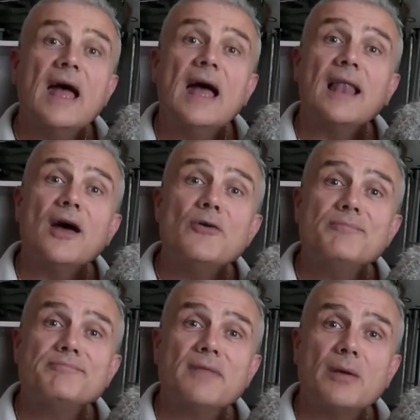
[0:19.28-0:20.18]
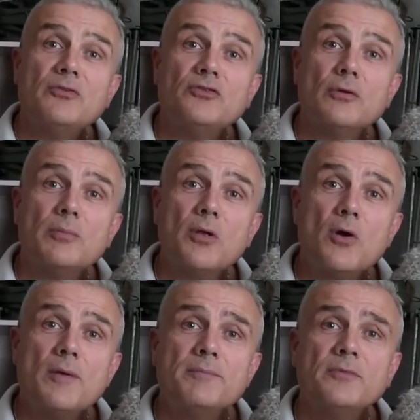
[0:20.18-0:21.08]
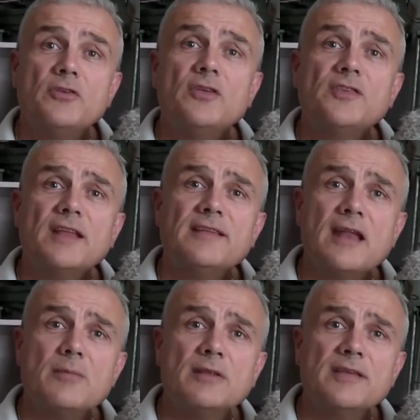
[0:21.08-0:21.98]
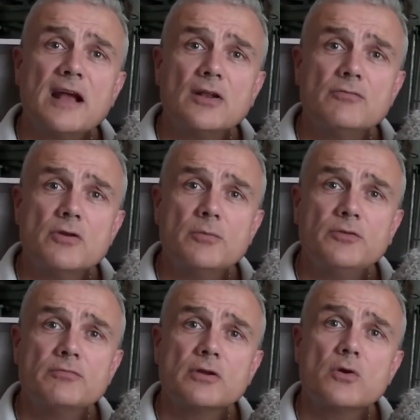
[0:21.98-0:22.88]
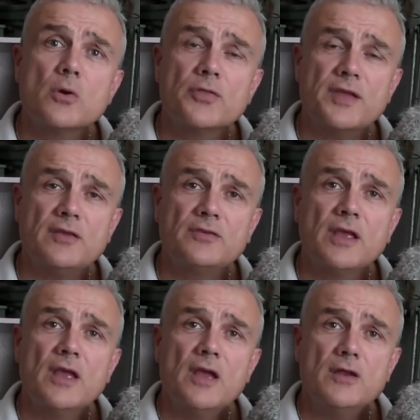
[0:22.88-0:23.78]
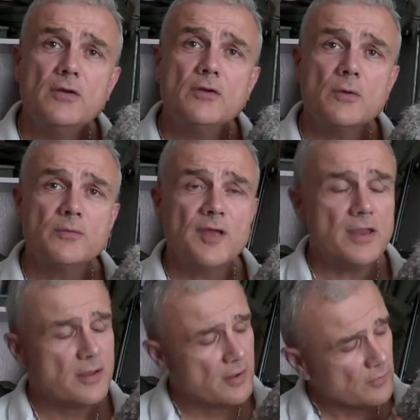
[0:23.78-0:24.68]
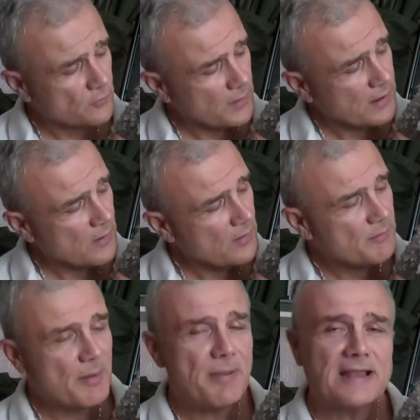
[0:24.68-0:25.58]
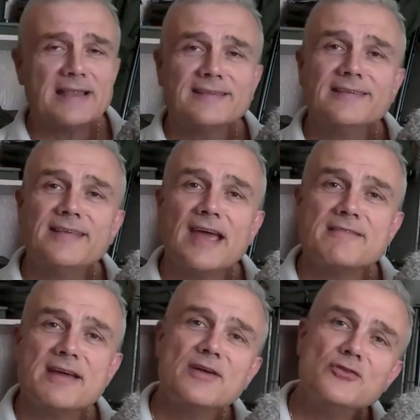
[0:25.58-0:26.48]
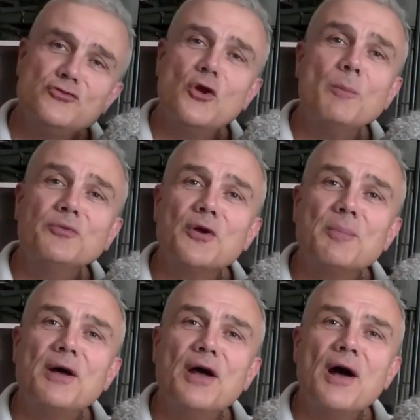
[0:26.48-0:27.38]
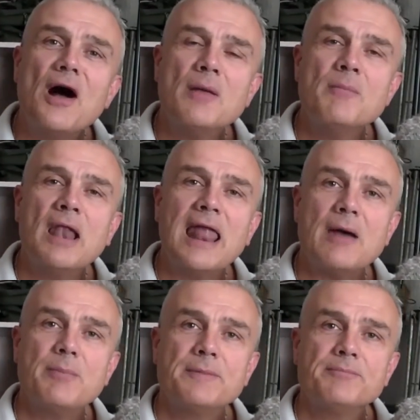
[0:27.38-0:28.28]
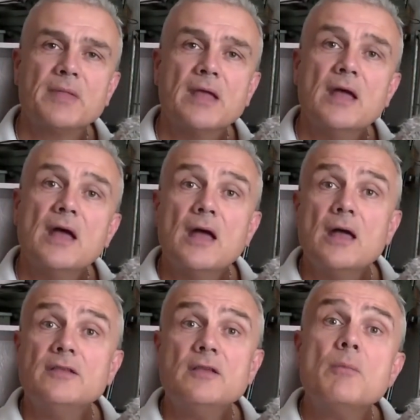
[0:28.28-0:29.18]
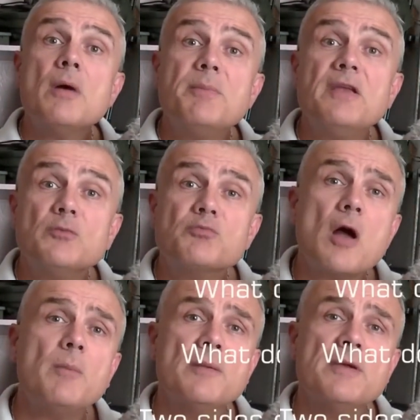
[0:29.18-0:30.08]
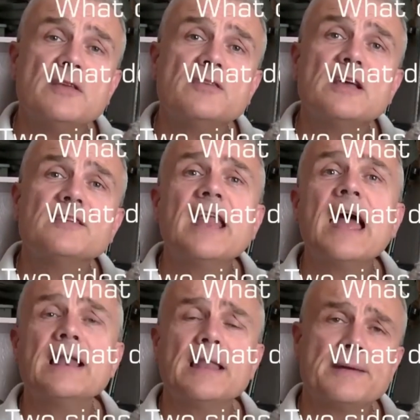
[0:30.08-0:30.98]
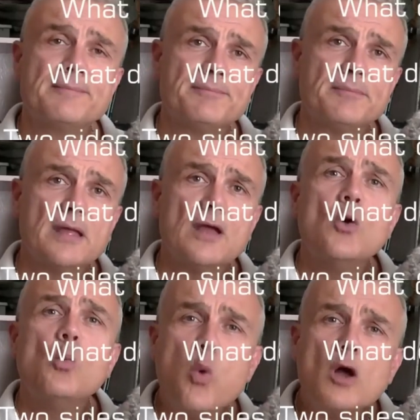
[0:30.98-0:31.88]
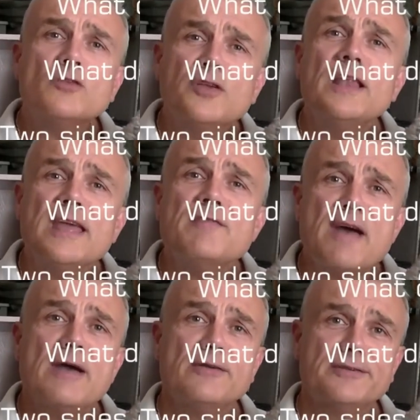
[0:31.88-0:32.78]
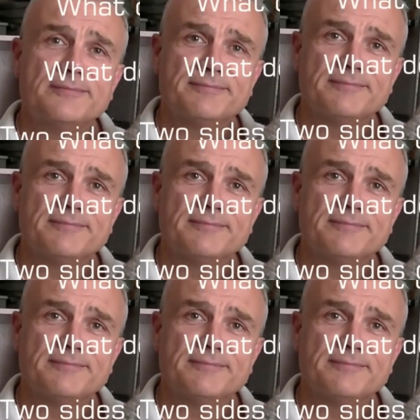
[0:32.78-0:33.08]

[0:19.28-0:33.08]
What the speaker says: Hello, I'm Stuart Bloor. Just sat down in my tackle room to record this. And who comes in? Twinkle, my Bedlington Terrier, jumps up on my lap. Do you know what my biggest problem is as an angler? What to leave out?